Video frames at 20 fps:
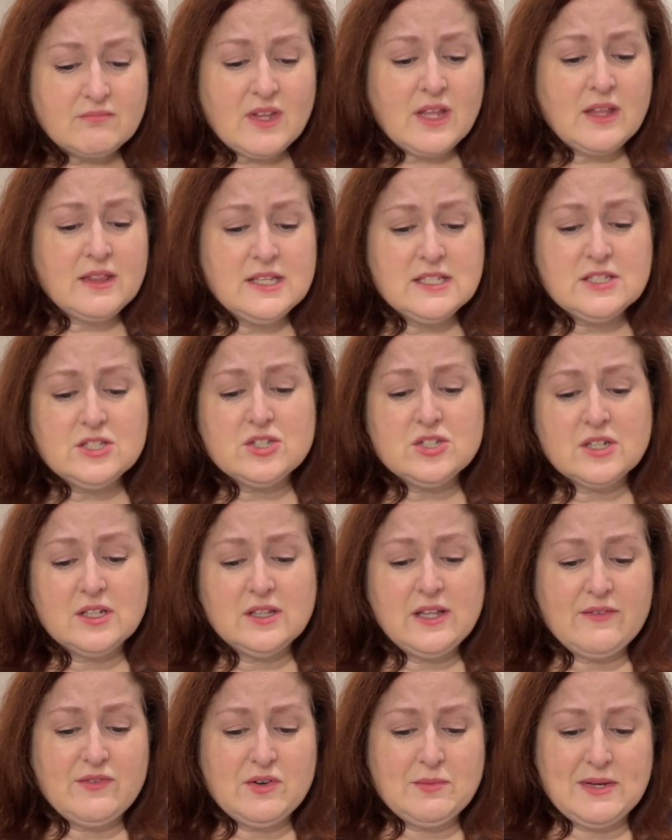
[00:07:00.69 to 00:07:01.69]
This took
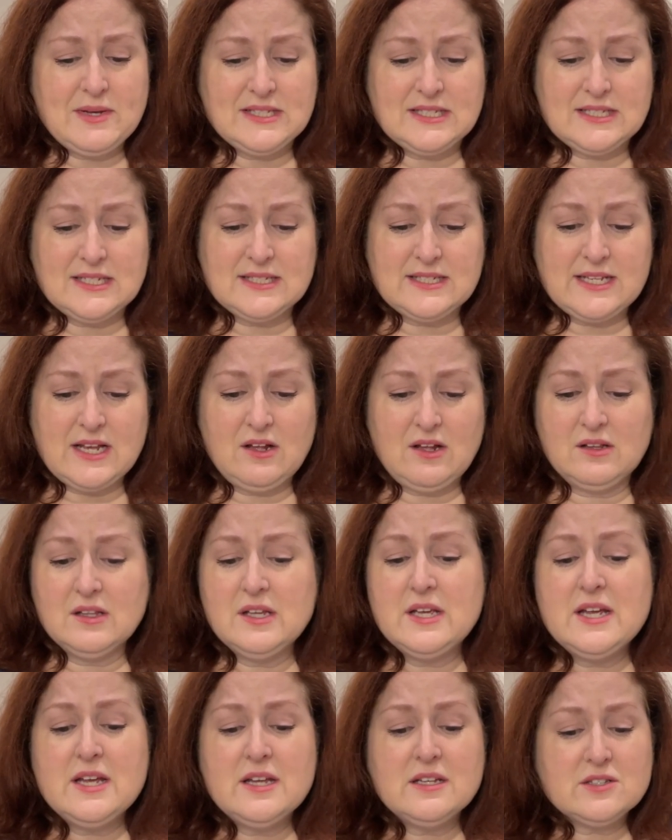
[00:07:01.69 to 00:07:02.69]
11 months to sell,
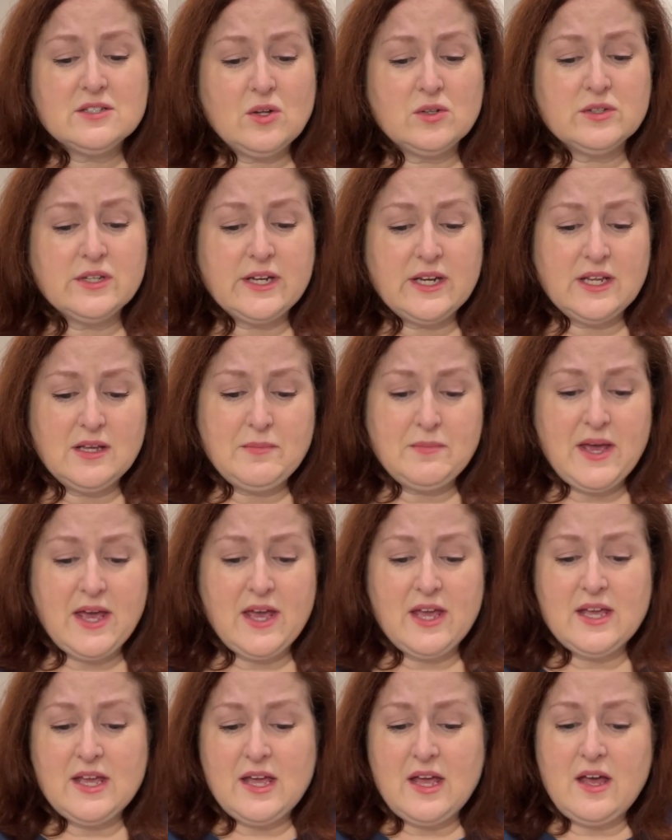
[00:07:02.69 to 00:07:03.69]
sold on
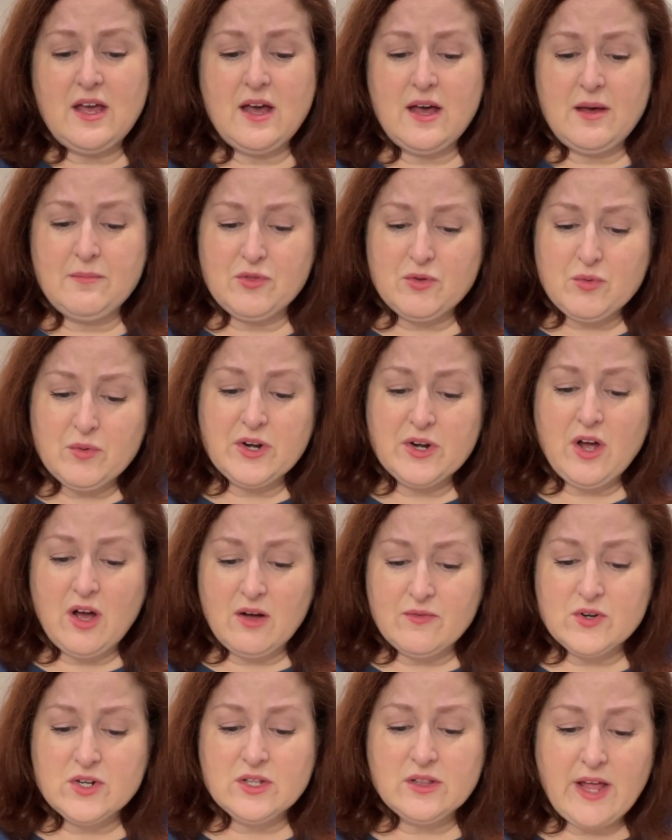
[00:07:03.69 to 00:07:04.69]
eBay through an
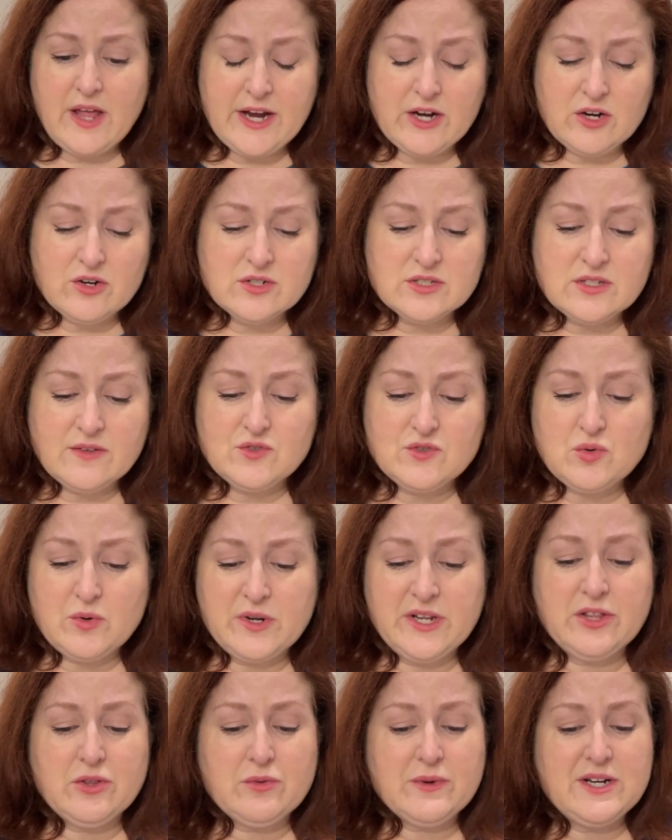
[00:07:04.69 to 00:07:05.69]
offer to likers of
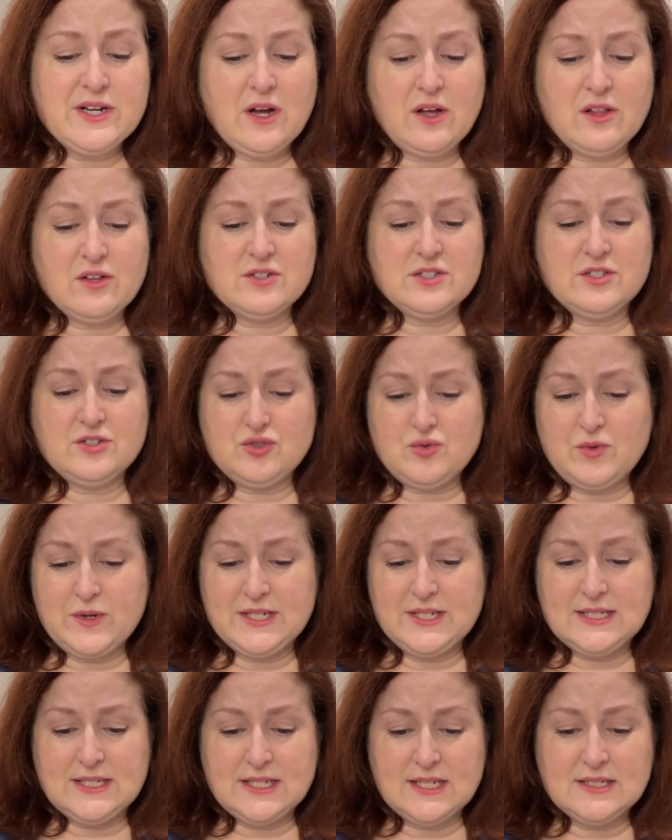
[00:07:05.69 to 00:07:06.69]

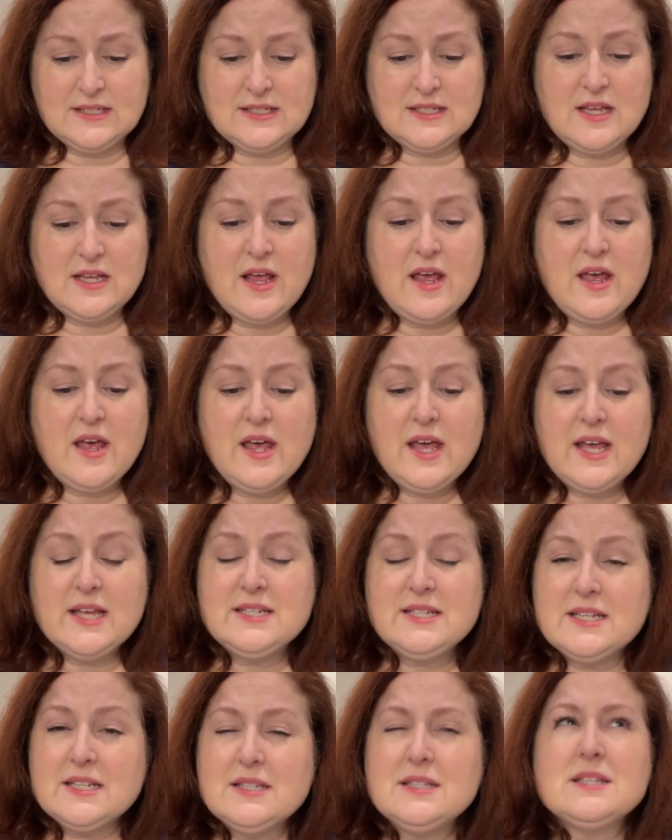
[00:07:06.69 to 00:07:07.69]
$23.20.
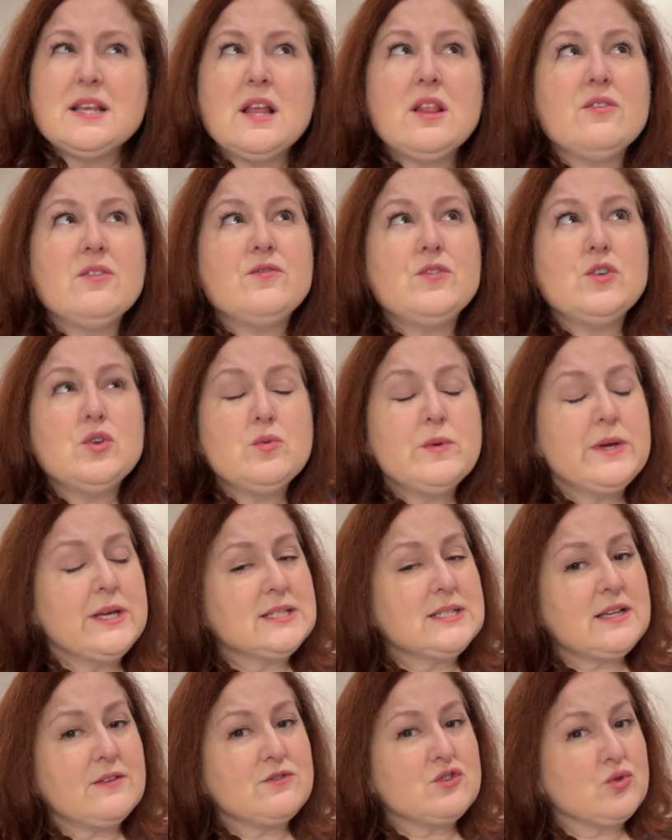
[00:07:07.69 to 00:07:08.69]
It did sell a few
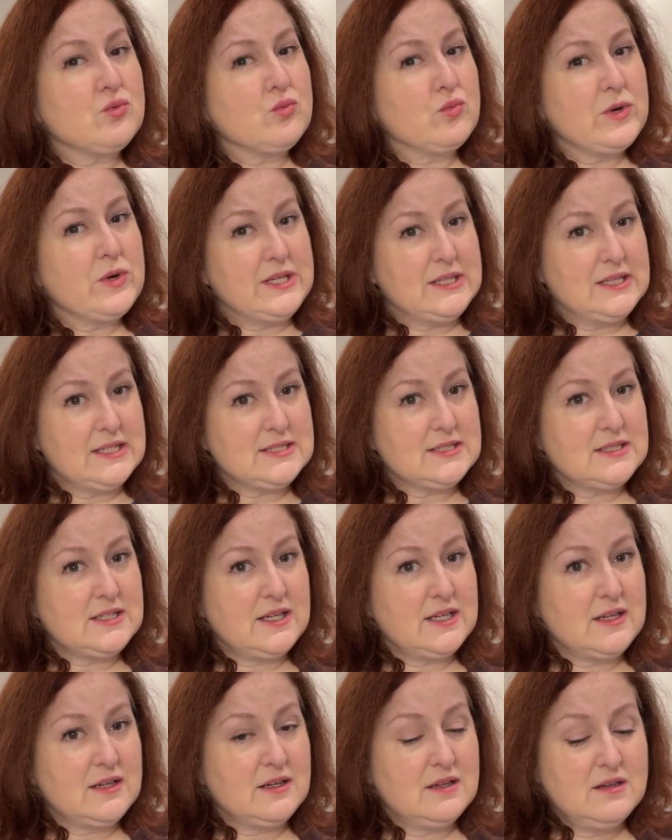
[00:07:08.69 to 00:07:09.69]
weeks after
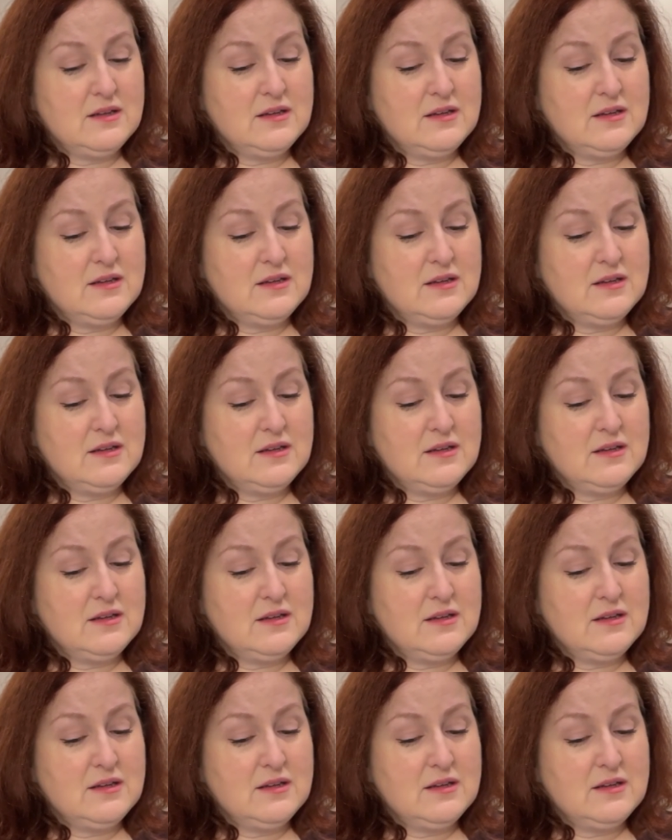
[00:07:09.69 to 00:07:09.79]
relisting,